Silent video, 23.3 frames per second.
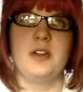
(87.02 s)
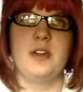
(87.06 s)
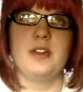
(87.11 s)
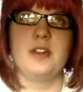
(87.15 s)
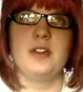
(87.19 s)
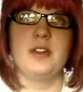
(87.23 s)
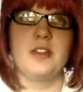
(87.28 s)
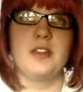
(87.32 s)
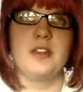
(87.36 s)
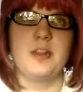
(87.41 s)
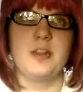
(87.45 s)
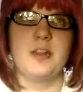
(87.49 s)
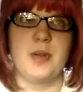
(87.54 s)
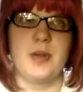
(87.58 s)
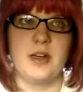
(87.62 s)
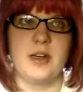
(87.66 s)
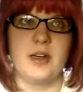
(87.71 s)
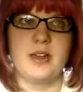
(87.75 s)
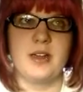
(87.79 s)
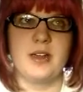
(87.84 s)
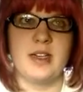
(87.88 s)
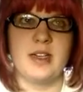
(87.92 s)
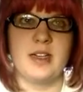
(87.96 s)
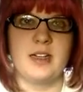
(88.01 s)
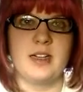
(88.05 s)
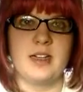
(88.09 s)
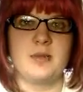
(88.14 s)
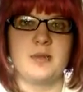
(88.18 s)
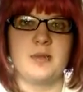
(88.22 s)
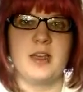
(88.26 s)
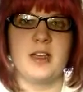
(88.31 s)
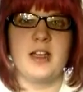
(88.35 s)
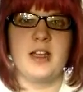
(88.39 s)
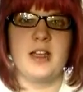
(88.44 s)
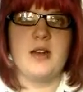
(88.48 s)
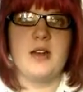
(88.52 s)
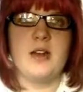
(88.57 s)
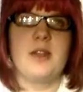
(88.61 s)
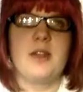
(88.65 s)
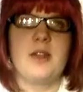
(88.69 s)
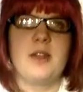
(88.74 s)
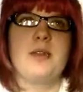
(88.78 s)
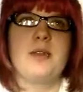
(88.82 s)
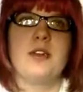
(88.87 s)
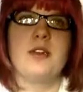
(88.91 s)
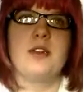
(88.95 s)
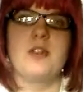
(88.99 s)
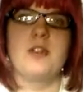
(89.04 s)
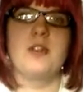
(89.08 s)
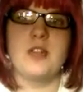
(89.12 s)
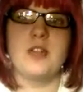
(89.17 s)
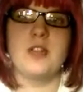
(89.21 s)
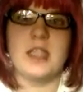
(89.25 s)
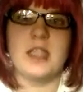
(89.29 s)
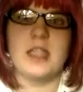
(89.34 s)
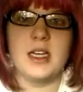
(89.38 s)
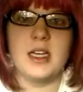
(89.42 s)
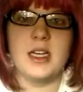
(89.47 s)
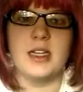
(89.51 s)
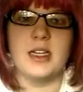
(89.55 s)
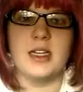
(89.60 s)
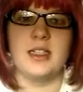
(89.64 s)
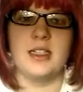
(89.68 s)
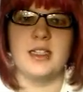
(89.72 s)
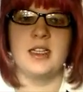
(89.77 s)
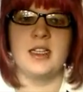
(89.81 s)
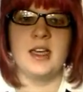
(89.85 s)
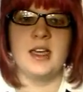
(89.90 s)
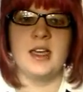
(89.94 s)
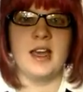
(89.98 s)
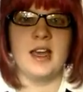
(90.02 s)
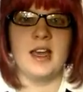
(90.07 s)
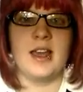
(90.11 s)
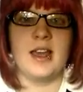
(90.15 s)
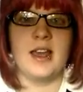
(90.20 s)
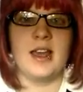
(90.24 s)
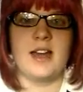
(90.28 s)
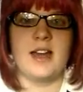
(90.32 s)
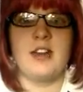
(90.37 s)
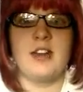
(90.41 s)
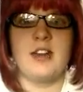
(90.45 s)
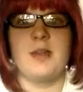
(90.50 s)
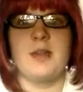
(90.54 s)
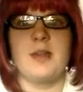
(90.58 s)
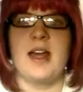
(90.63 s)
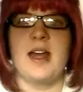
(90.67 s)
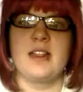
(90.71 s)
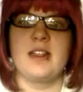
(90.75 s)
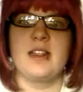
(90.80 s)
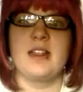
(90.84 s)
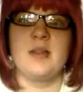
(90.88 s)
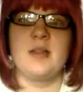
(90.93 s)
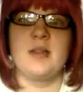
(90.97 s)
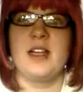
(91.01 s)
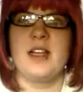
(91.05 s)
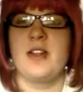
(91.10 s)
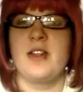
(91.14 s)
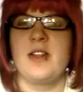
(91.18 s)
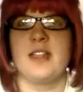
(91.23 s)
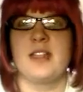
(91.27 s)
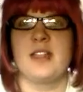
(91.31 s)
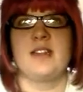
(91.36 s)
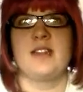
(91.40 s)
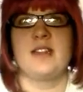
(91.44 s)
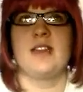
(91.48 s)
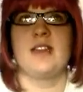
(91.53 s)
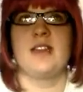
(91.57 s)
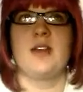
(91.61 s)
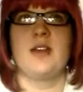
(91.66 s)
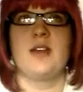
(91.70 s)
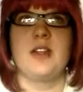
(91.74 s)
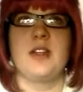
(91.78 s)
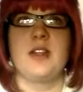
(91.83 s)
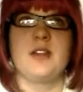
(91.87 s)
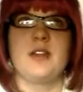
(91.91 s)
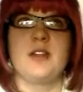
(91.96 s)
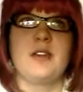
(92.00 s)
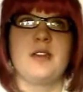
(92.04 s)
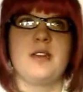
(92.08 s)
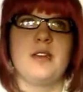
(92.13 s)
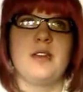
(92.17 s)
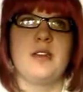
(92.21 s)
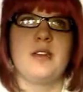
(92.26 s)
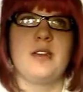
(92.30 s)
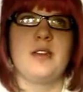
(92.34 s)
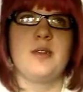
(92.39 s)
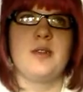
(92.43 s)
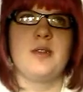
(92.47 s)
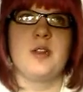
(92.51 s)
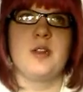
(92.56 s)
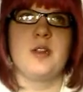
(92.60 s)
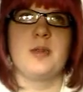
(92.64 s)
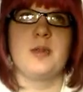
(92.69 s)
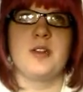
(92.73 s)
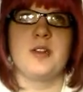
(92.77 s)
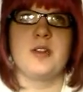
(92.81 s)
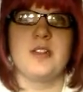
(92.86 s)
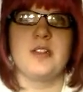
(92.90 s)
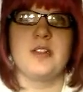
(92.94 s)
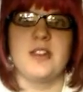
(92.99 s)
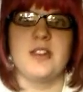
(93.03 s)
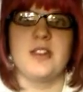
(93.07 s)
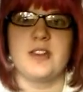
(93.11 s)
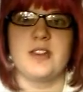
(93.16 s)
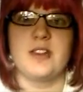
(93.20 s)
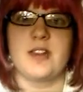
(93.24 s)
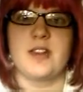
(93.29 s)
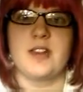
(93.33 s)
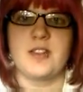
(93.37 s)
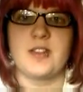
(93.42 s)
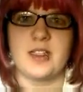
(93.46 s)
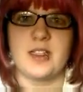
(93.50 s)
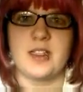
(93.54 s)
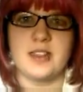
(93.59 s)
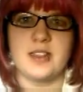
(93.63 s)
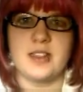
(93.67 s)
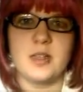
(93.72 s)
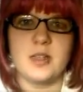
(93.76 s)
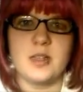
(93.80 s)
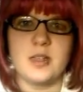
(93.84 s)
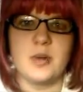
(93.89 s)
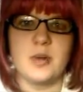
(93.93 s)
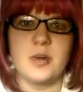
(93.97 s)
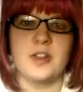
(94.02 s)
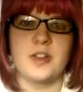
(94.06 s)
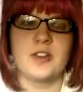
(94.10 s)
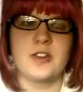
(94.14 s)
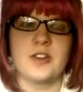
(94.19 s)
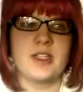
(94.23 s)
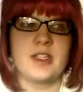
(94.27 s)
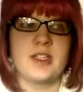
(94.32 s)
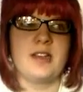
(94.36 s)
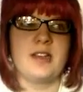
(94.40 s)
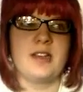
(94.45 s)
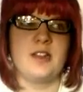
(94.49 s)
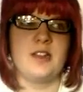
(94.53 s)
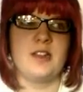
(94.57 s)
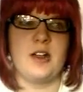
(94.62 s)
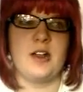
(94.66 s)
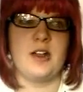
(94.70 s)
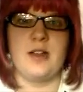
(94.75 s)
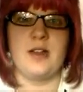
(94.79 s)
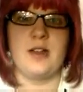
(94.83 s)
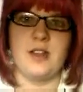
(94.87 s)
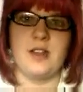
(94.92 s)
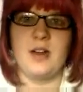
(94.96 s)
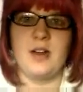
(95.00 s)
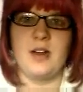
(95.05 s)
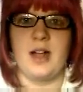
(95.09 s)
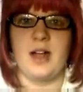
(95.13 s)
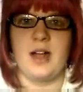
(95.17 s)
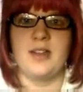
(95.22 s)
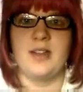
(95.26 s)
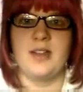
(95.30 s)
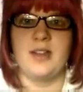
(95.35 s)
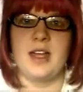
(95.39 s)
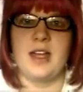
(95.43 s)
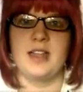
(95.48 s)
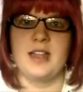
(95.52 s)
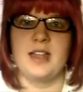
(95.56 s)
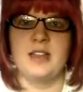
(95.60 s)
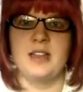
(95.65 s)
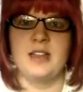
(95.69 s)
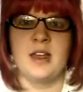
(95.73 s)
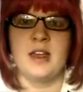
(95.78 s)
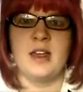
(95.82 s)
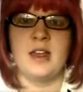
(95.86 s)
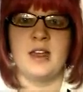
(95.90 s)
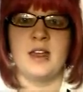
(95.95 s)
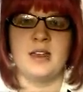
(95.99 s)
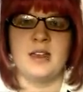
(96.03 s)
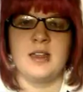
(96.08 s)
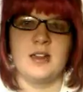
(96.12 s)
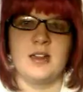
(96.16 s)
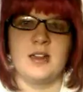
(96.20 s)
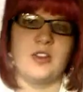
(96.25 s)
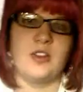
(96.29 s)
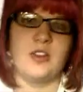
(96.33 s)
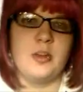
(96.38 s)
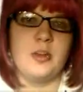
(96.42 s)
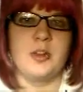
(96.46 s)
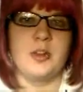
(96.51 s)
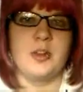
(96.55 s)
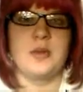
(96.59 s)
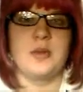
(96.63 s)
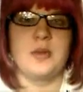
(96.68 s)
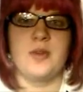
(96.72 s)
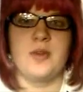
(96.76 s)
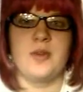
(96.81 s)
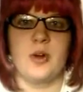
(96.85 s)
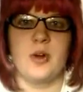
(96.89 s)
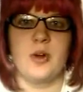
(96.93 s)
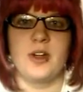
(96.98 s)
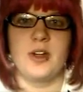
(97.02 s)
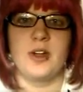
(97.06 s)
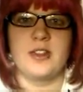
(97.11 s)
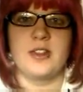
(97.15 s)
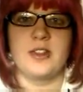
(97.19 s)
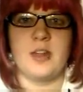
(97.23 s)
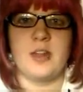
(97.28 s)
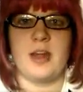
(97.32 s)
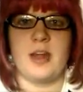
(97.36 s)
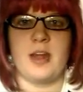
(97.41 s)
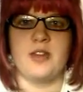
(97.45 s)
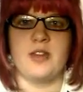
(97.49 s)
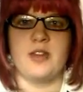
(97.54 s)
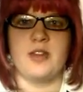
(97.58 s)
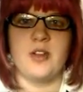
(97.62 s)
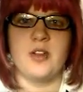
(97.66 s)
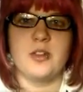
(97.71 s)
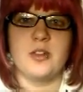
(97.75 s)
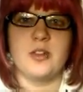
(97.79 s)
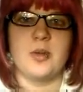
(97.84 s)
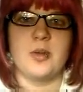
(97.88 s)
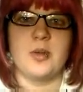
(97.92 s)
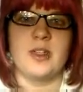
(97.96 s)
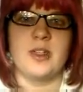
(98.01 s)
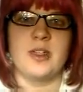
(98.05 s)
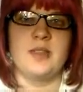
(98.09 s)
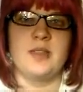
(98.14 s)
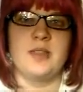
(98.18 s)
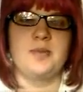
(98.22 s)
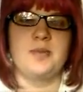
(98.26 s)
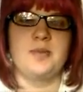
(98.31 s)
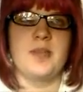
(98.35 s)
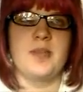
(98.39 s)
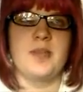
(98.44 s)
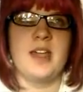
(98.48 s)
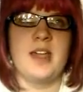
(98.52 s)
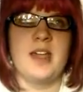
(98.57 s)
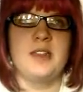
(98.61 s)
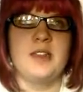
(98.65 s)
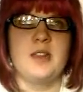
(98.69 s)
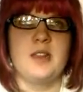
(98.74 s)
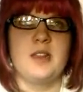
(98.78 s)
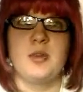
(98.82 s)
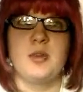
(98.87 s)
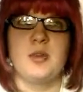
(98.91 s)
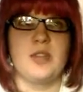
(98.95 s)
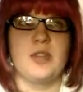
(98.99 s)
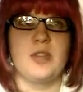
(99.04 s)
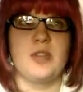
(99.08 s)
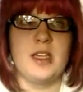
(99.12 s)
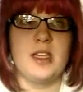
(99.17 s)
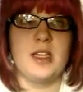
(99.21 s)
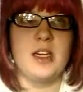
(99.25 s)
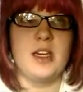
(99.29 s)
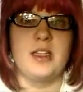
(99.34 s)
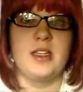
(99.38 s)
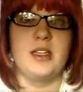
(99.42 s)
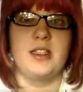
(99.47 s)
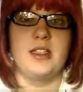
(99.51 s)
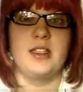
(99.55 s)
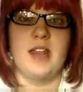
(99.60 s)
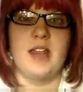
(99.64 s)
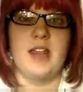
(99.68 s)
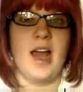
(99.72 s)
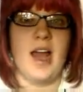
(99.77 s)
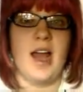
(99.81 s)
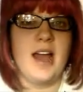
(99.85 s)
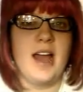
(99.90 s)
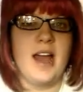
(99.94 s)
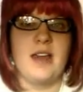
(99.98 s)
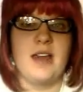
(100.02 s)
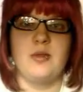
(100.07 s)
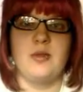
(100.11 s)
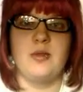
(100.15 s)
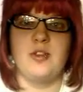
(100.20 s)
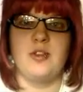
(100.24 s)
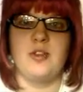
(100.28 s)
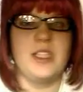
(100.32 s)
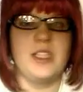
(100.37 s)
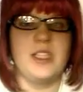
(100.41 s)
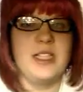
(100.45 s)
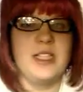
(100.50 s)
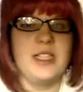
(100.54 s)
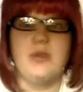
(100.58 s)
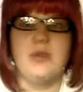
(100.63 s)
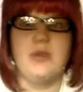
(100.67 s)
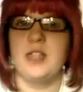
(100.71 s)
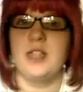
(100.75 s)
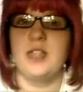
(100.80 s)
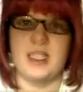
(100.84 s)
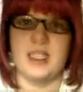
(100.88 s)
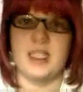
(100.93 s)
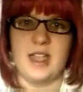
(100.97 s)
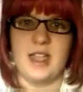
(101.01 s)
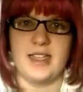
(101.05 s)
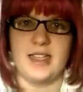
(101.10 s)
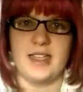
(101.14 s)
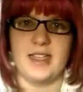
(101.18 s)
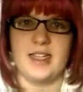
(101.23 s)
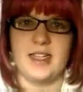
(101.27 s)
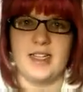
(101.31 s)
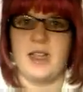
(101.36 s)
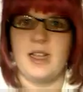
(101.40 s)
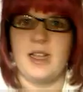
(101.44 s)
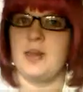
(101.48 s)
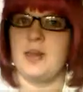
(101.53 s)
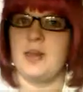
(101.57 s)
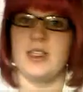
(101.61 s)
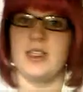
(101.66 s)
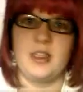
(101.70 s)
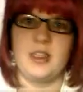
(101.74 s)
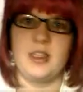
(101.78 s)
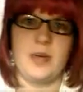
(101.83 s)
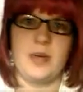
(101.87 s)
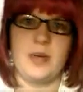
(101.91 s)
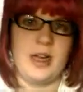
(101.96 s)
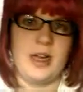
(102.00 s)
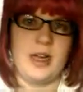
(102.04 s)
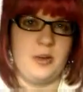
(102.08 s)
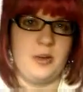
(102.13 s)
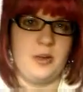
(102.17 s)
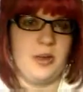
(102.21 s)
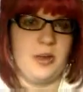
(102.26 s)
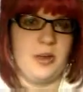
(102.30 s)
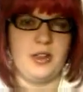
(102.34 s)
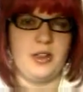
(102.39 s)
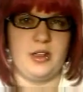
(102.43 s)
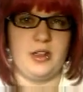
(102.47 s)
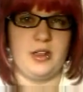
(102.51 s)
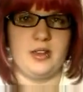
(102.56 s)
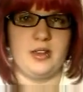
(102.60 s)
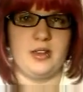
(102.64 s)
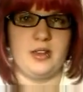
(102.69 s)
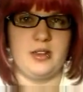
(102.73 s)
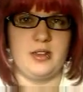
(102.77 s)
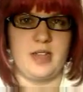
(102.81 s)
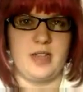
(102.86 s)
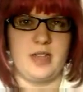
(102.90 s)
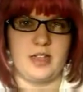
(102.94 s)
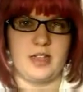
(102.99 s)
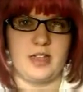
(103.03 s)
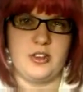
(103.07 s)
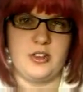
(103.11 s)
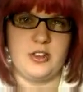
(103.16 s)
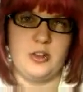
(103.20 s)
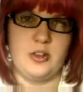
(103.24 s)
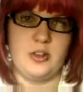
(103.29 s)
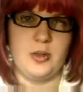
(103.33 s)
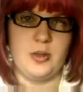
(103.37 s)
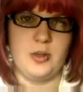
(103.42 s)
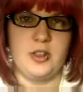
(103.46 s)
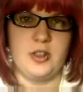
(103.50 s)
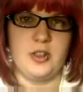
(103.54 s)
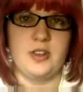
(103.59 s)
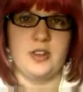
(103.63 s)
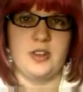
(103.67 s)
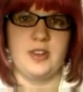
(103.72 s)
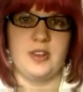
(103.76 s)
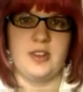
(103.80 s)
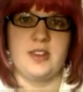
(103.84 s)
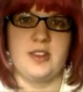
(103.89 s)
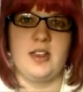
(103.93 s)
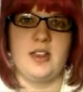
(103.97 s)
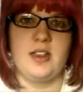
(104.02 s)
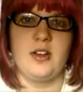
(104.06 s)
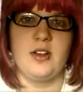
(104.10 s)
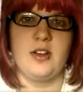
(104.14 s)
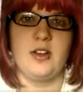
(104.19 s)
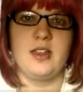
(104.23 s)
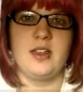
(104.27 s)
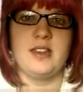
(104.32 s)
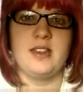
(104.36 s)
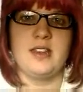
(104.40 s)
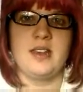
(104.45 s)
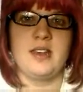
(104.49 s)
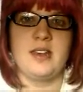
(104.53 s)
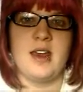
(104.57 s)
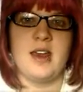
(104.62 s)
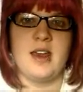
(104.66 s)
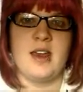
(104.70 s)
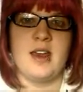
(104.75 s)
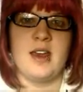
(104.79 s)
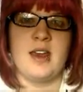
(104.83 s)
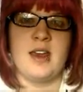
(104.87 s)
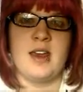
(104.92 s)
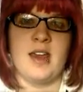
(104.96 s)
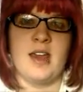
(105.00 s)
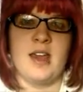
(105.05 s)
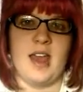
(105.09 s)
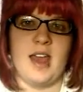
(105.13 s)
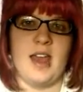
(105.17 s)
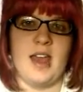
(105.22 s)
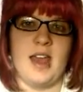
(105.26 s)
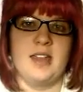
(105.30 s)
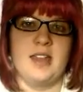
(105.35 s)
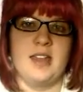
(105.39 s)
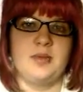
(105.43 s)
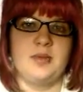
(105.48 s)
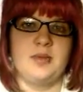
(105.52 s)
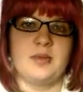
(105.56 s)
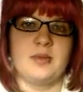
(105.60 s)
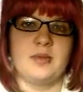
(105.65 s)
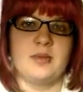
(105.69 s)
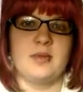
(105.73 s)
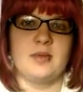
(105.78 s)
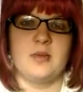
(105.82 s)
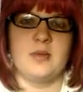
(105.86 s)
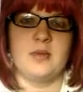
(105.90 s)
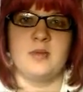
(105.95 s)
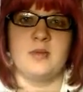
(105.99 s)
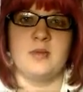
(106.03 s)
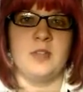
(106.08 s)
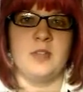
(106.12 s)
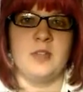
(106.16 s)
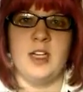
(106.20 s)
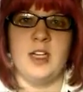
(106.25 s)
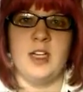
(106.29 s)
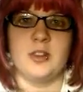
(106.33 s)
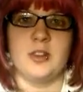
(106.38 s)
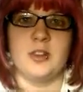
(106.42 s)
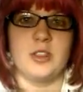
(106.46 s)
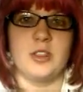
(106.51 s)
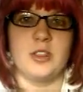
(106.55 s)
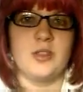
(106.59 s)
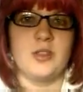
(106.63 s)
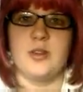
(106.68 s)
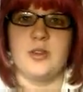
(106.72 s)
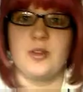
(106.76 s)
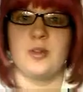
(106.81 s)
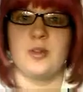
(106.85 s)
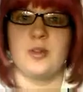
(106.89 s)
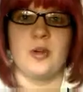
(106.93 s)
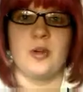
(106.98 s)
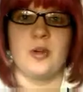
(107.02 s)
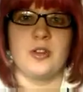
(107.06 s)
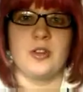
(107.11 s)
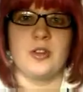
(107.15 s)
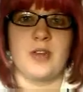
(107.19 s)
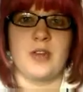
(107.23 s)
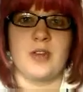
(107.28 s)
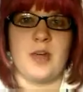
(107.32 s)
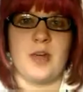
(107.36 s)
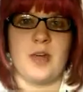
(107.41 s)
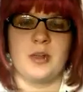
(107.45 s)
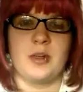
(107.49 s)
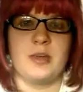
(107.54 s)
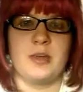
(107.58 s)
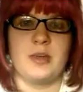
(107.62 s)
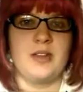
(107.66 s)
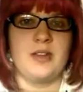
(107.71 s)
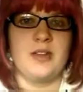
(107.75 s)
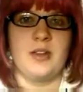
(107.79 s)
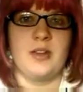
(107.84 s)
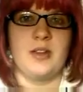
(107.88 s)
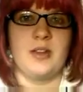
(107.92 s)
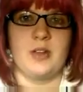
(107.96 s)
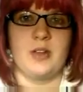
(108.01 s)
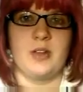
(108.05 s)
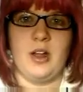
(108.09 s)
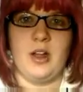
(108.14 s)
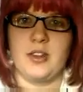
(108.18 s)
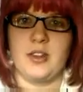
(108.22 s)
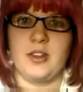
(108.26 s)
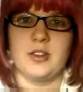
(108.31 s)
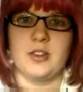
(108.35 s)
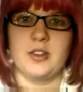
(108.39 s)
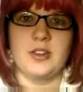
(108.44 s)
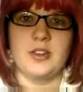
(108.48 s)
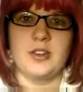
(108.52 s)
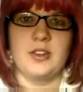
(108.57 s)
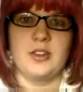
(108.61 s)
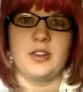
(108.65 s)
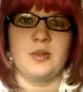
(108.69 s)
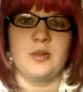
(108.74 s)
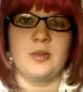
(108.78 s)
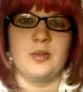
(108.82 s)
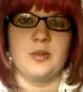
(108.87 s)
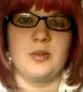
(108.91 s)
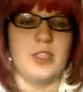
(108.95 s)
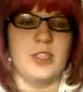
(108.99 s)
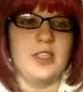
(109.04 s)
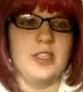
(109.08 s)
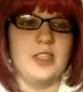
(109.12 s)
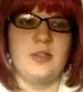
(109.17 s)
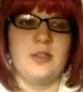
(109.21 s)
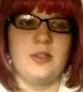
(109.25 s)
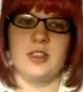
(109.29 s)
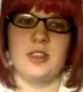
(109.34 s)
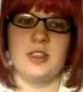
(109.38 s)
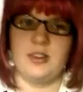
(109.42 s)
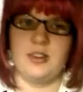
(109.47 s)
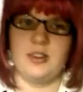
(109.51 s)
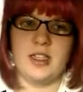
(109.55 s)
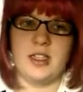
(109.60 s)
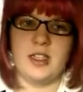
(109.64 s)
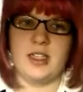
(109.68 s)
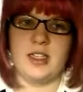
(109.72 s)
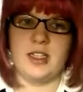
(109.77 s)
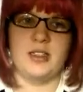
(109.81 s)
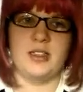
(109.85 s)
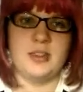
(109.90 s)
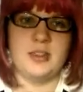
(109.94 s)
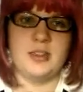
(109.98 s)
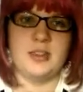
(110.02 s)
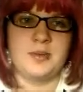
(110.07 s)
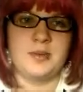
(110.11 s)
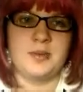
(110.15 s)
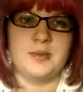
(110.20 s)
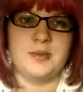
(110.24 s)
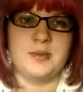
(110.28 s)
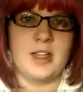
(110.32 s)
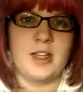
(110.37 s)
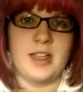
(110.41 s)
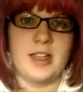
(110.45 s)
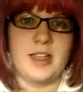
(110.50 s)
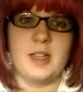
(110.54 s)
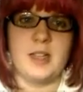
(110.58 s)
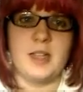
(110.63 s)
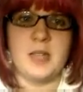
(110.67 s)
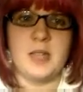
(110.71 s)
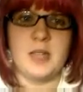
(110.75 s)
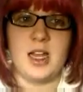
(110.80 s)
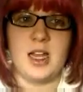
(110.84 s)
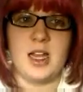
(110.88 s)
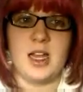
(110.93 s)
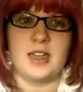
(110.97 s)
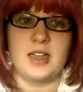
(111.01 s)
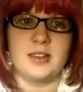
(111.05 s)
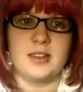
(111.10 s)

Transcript: to the book, and I'm like, oh, that book looks really good. And I read the back and I'm like, oh, that doesn't sound like the first book in a series, it sounds like a sequel. So then, you know, I figure out that there are two books before it, so I buy the first one, and it was really good. I really, really liked it. I immediately went out and bought the next two books in the series, and yeah, Christopher Moore is now one of my favorite authors. He's really, really funny. I like him a lot.